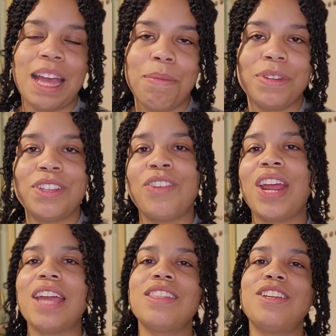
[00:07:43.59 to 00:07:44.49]
episode
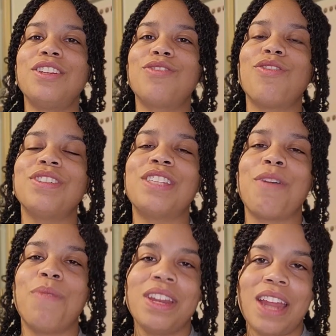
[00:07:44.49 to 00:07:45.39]
and the discourse
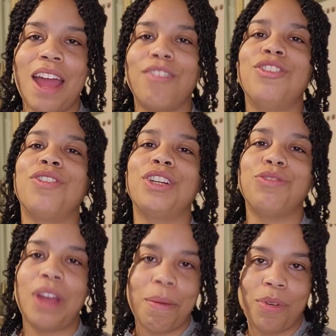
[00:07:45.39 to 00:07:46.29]
that went down during
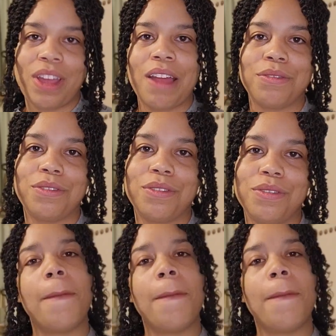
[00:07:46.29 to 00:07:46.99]
Tribal Council.